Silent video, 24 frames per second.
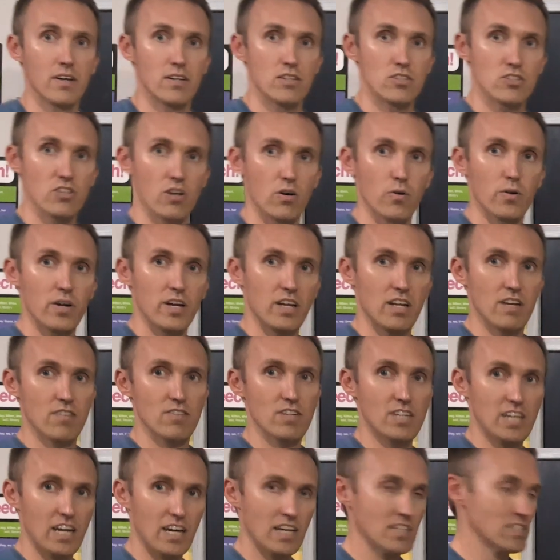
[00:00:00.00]
So in
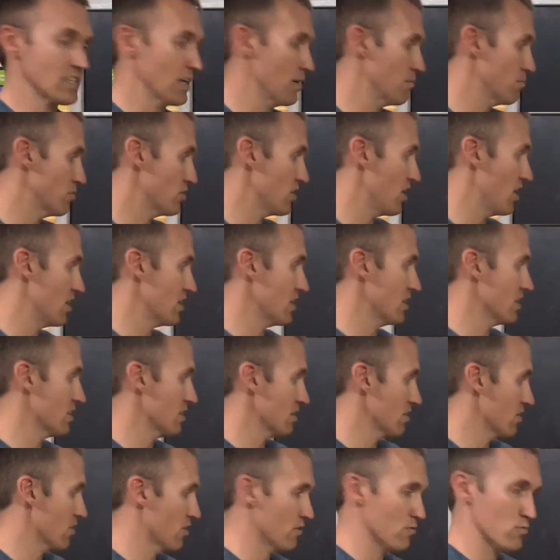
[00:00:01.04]
every case, I'm
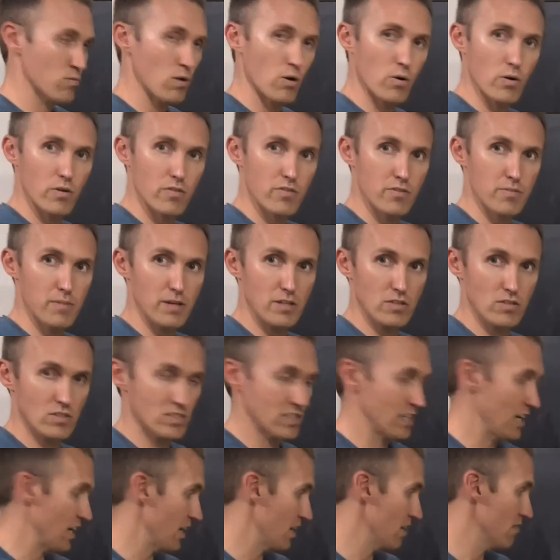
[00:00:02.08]
dotting the row of the matrix
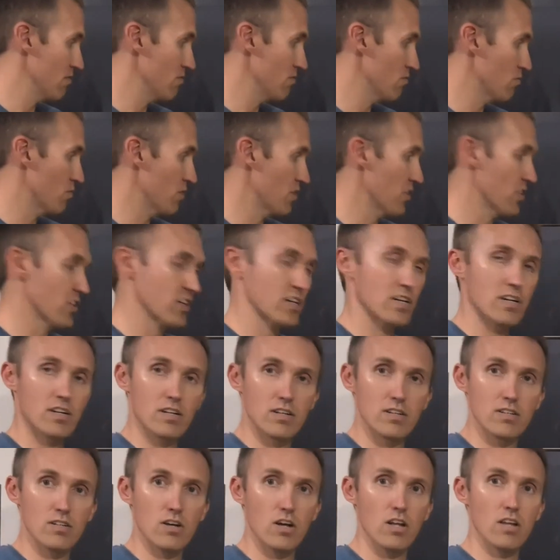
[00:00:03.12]
A with the
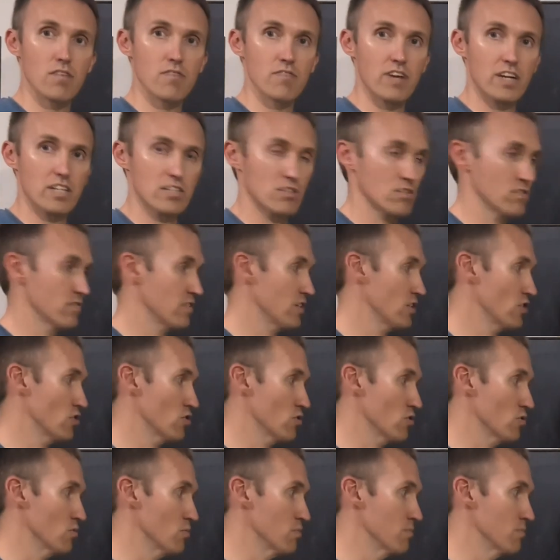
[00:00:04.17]
column vector V2.